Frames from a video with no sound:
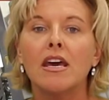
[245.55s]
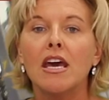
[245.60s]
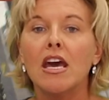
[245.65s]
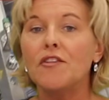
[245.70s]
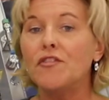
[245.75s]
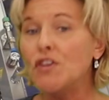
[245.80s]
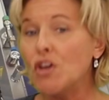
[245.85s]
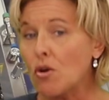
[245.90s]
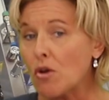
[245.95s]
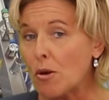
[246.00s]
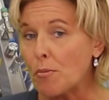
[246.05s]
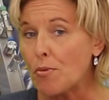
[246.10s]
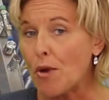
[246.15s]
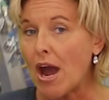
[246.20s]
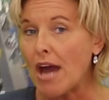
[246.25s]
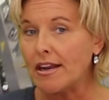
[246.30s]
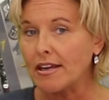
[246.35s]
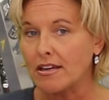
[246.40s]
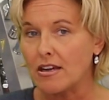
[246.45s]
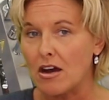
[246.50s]
If you're a
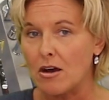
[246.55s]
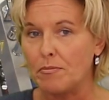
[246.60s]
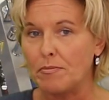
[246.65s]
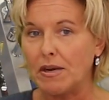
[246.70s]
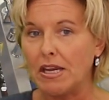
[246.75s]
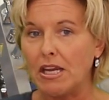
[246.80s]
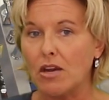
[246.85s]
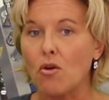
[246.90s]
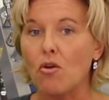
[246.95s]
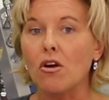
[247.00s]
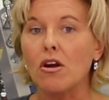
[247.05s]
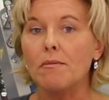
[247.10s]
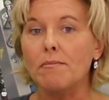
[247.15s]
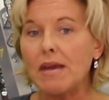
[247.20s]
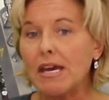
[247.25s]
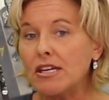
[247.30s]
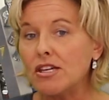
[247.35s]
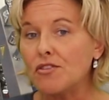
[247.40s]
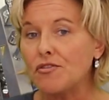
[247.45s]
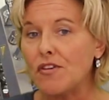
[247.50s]
product company or a
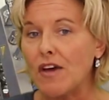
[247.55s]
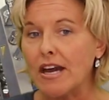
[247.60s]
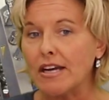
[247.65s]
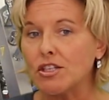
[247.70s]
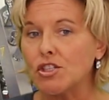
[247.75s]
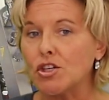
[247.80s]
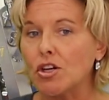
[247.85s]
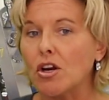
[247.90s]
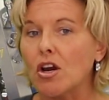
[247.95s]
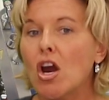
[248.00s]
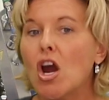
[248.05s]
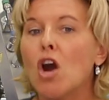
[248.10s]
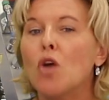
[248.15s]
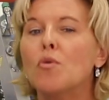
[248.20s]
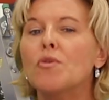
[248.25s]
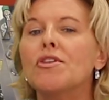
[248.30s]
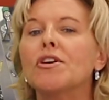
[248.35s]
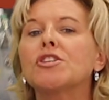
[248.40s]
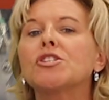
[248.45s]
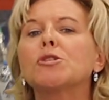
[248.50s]
manufacturer
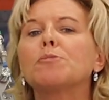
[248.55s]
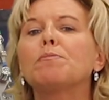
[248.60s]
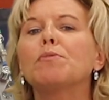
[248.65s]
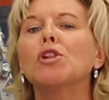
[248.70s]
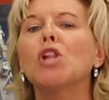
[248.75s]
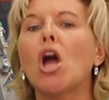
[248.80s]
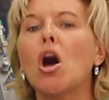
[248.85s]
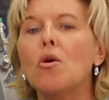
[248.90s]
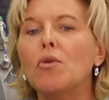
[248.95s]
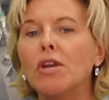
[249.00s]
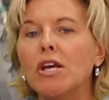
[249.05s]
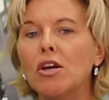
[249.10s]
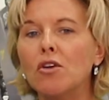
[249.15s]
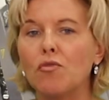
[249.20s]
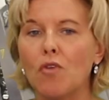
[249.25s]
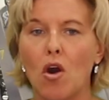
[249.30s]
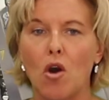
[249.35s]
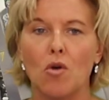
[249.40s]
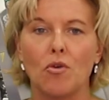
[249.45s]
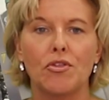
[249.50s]
with exploding
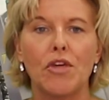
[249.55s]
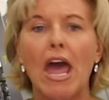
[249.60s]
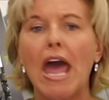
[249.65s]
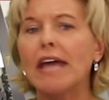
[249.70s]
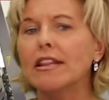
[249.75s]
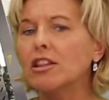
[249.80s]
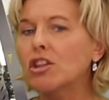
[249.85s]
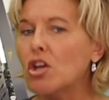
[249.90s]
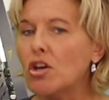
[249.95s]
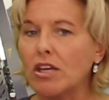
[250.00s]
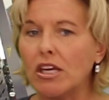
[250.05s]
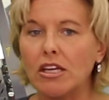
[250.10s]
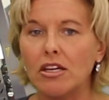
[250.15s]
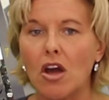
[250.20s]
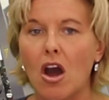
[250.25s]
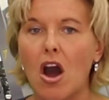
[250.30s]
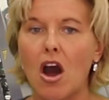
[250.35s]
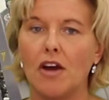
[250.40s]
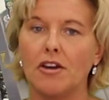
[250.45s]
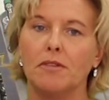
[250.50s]
growth and looking
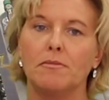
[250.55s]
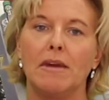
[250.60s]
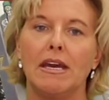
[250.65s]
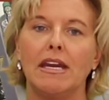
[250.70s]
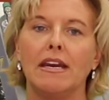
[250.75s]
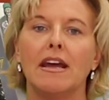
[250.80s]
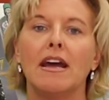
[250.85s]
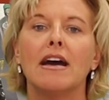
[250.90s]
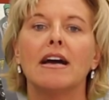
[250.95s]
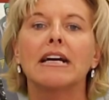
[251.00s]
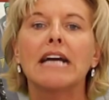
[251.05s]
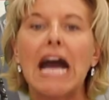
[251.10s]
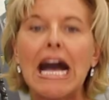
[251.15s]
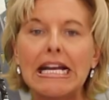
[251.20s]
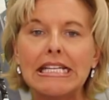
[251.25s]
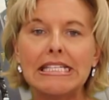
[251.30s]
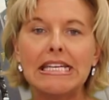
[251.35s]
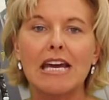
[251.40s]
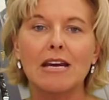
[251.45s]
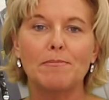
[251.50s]
to automate,
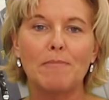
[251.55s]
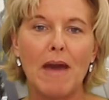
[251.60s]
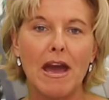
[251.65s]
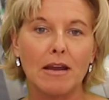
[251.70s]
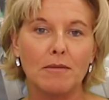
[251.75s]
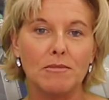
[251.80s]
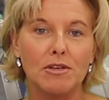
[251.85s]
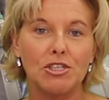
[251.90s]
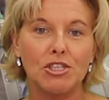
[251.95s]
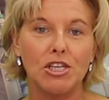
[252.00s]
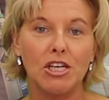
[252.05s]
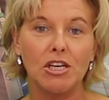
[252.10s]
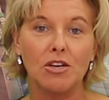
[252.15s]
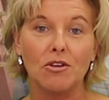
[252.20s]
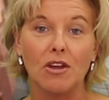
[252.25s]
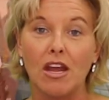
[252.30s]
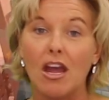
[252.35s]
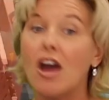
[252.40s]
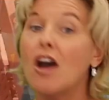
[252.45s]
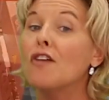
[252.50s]
contact PAC
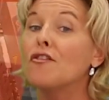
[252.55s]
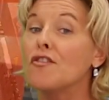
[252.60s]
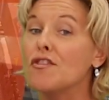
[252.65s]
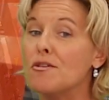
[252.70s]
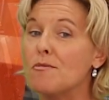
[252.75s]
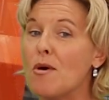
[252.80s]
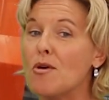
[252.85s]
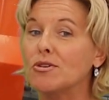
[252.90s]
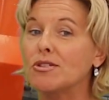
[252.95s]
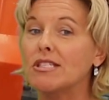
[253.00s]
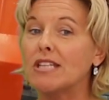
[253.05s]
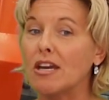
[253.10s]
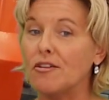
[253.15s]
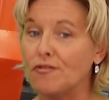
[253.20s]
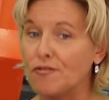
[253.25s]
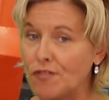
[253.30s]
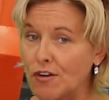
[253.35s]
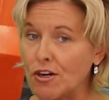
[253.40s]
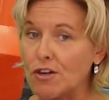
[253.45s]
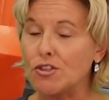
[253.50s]
Machinery for the most
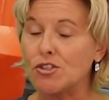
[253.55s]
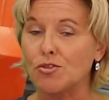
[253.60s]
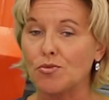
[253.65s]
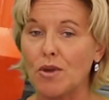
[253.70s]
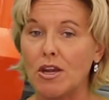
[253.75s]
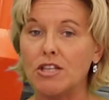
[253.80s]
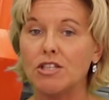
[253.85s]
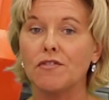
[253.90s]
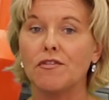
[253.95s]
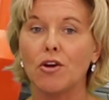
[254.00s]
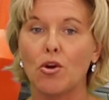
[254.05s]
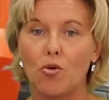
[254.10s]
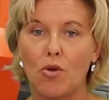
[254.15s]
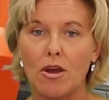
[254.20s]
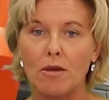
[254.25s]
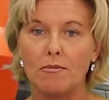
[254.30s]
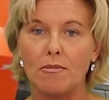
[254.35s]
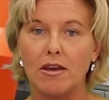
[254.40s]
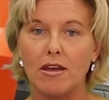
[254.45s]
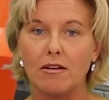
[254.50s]
diverse range of
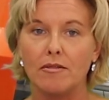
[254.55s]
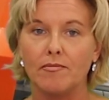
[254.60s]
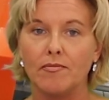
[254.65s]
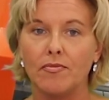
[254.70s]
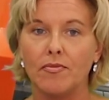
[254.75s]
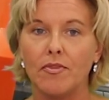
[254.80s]
equipment.